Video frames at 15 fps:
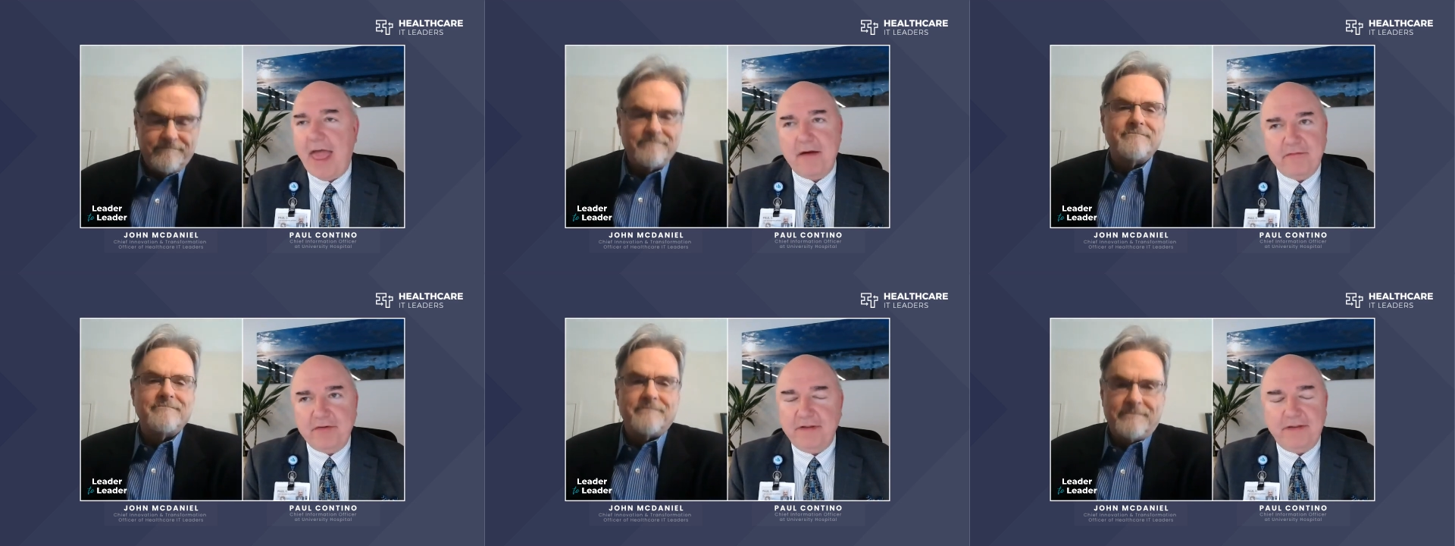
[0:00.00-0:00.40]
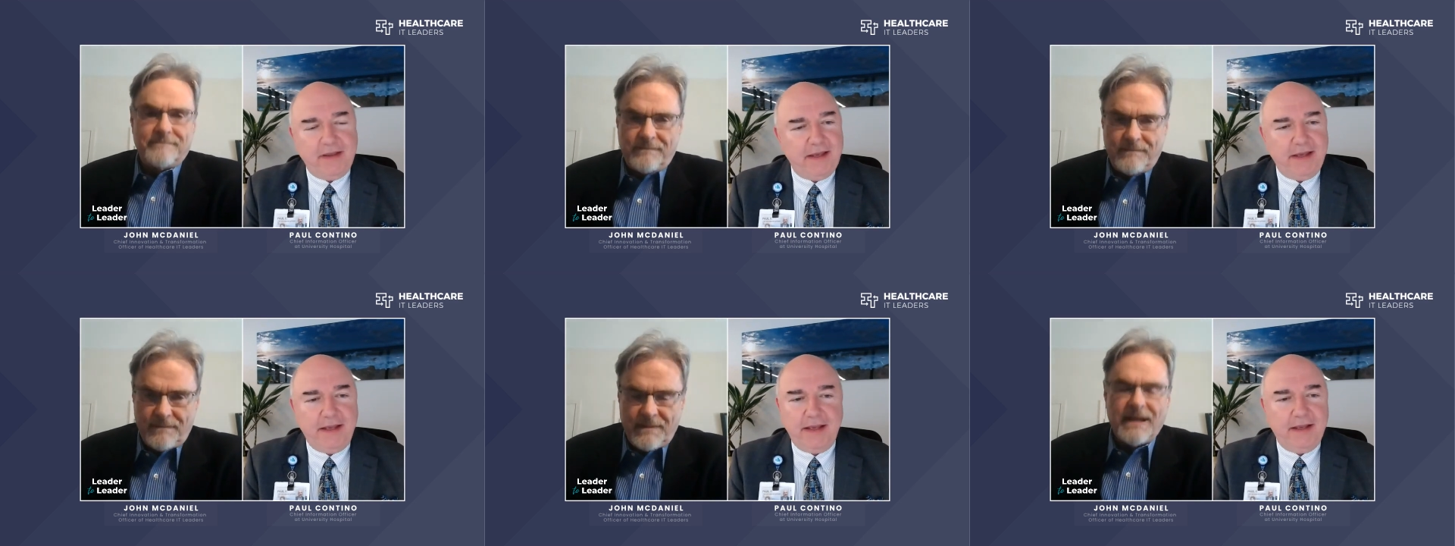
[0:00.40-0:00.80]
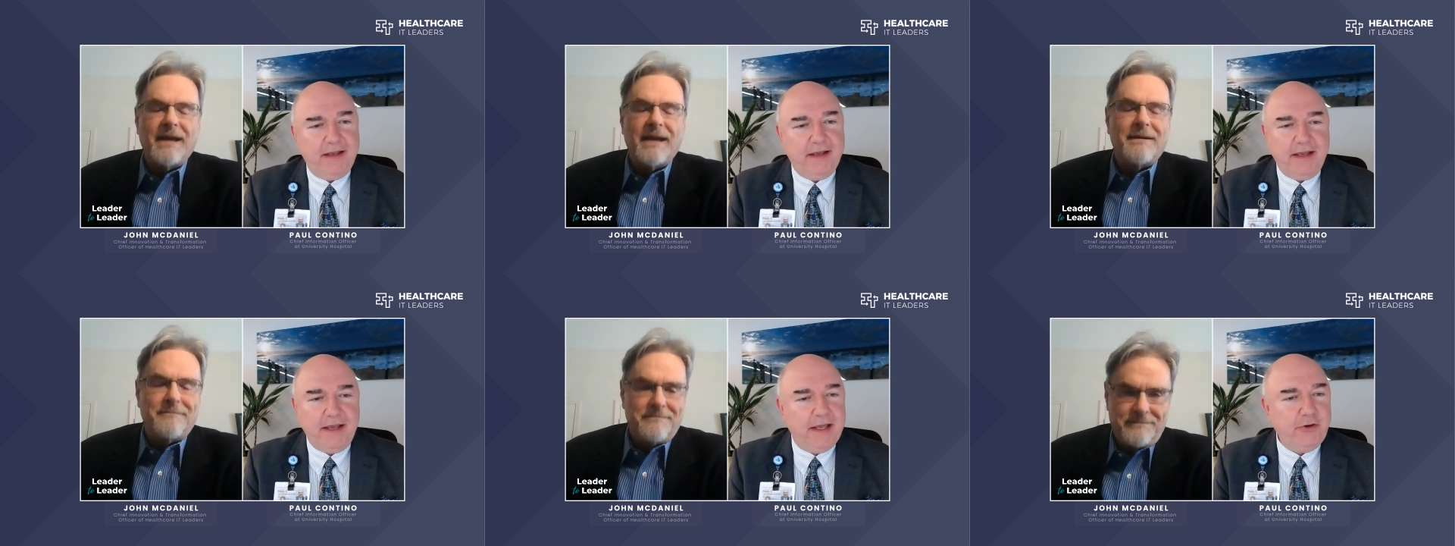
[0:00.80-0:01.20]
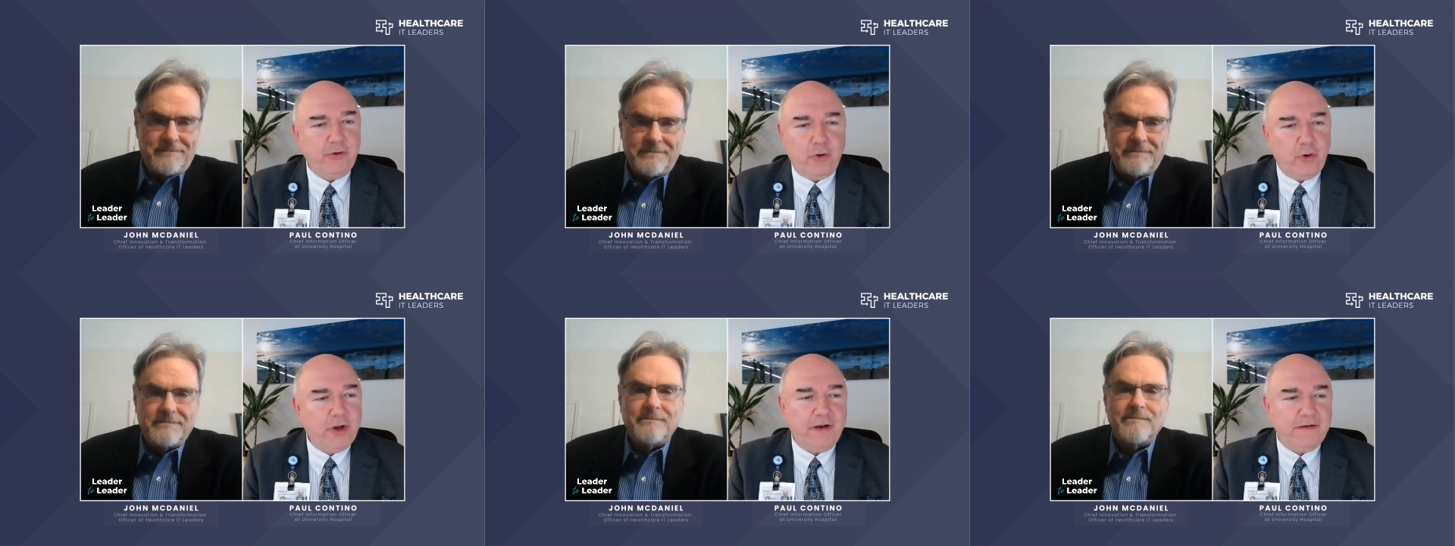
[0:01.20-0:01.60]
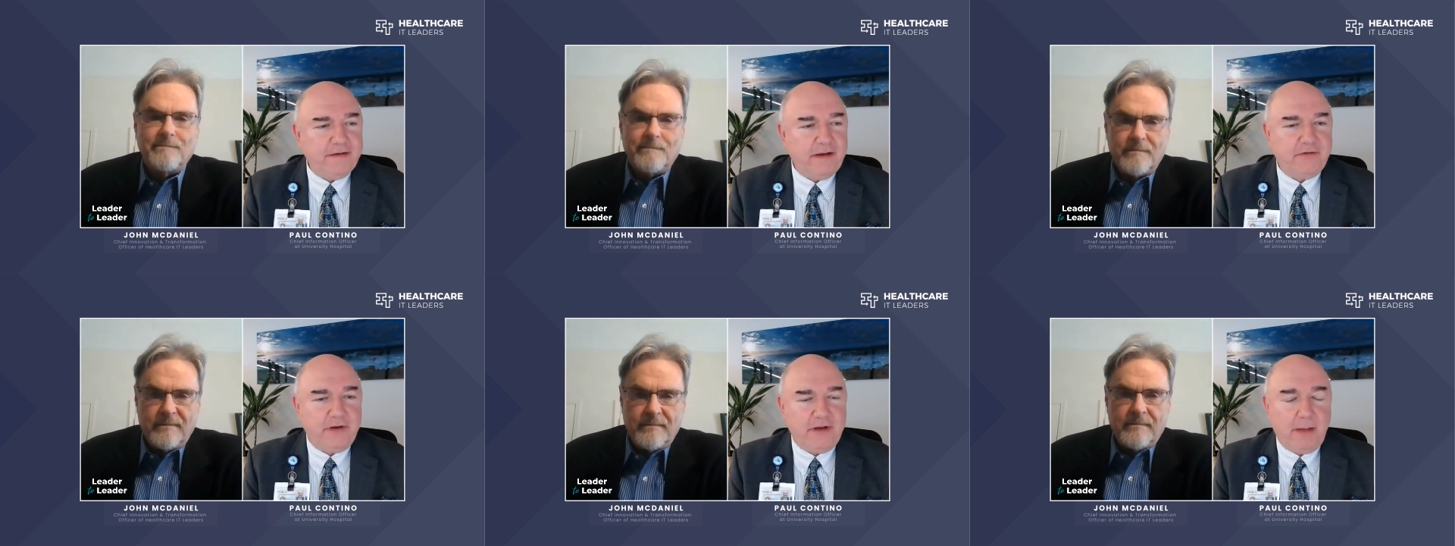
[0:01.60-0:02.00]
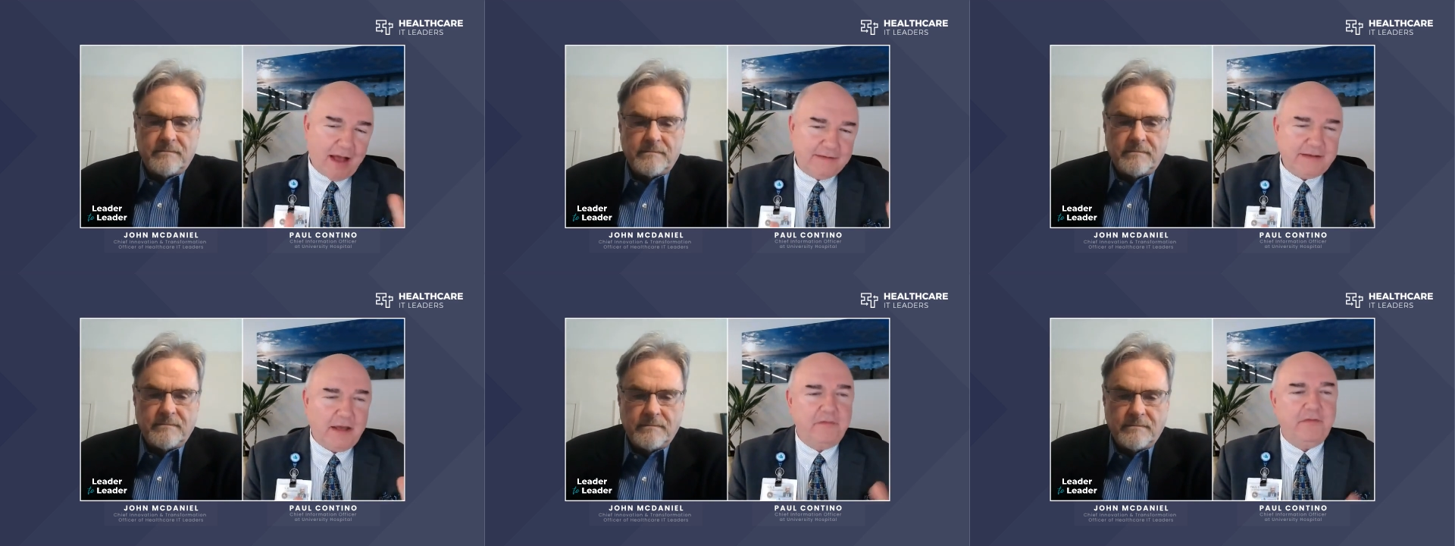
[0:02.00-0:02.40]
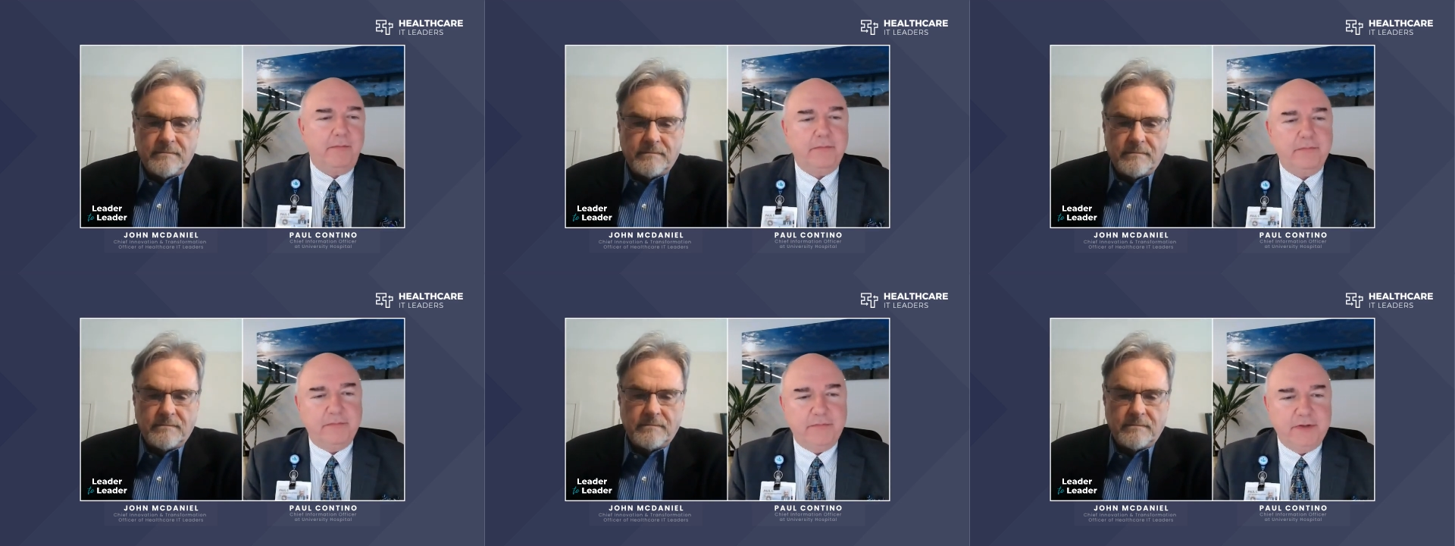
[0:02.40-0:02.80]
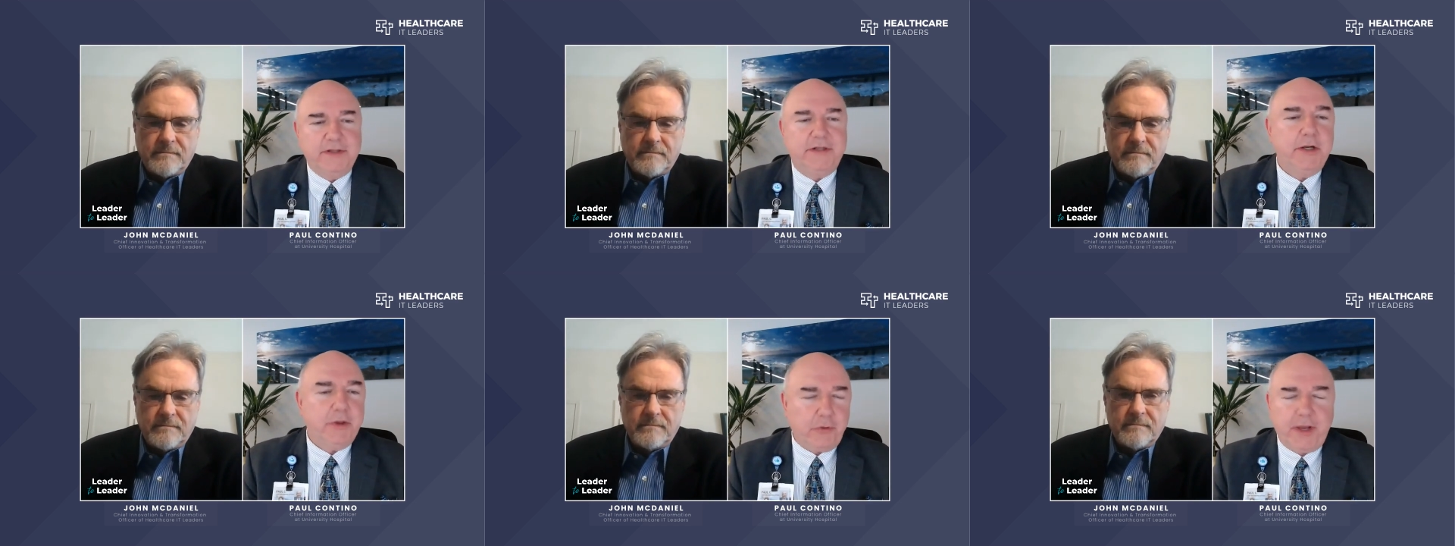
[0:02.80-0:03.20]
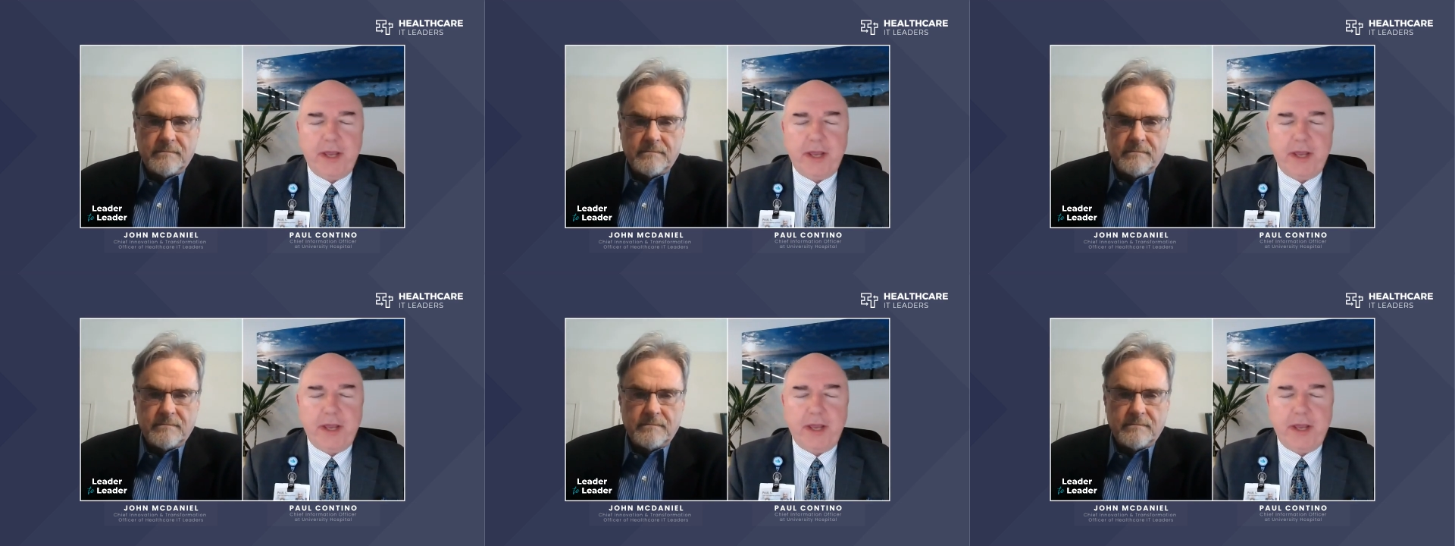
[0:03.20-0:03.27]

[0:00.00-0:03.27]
Speaker 1: everything in your organization, aside from clinical